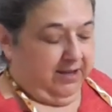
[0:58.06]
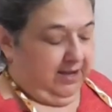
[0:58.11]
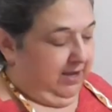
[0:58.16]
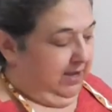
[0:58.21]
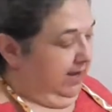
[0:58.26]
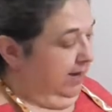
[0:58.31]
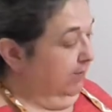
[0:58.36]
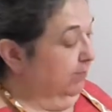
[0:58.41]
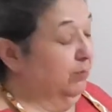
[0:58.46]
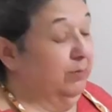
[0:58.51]

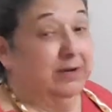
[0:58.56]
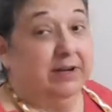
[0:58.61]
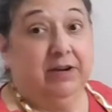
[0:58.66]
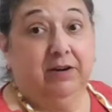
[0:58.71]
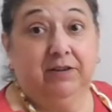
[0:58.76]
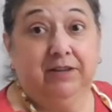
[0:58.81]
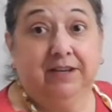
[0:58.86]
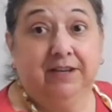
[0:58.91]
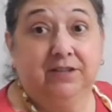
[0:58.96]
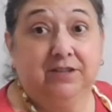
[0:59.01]
and I'm doing it here
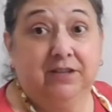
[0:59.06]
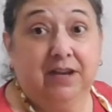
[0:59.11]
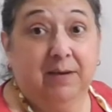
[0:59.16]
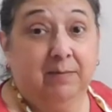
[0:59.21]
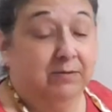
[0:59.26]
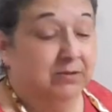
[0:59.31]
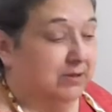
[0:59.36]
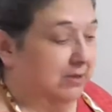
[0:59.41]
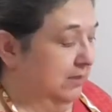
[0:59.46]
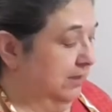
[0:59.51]
in the kitchen
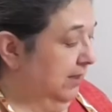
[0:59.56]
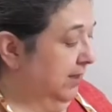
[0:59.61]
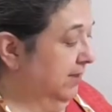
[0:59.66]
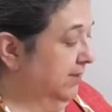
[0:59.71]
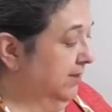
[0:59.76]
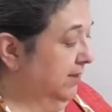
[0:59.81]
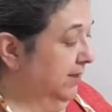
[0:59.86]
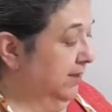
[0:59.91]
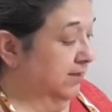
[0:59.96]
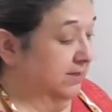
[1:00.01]
table, so it's
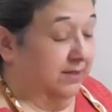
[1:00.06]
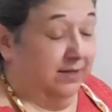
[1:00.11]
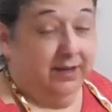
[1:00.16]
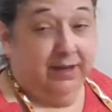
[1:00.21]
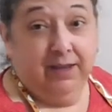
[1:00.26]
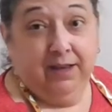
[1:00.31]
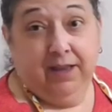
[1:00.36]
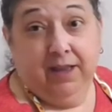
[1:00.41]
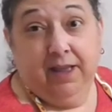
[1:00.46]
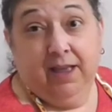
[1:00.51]
easy, because
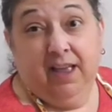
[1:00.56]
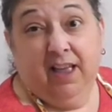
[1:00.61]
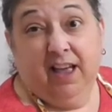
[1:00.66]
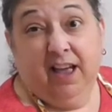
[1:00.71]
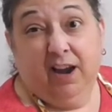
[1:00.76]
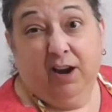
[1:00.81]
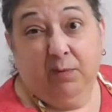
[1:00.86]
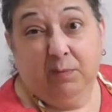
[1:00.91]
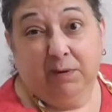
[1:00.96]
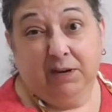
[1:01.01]

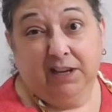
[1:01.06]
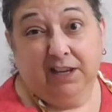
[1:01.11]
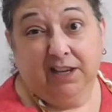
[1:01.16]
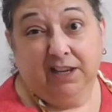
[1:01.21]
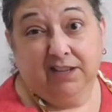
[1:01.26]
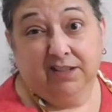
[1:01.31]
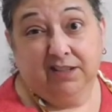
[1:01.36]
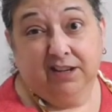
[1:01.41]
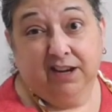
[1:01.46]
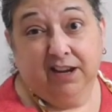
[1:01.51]
I hurt my knee
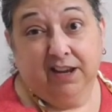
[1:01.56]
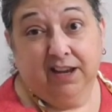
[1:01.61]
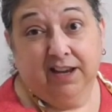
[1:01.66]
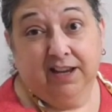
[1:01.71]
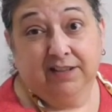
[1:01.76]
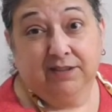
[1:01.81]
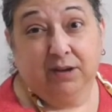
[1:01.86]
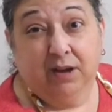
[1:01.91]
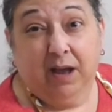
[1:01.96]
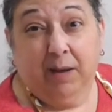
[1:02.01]
yesterday,
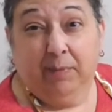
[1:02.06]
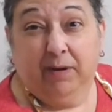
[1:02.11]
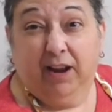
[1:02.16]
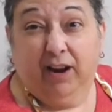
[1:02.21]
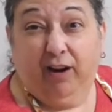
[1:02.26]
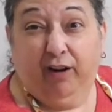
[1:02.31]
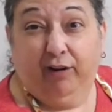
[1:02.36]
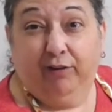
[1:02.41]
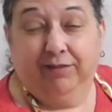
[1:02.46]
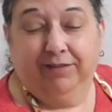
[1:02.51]
so I'm kind
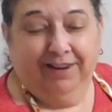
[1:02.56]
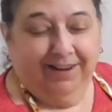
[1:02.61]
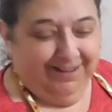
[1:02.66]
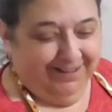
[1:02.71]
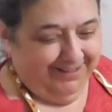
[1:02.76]
of hurting.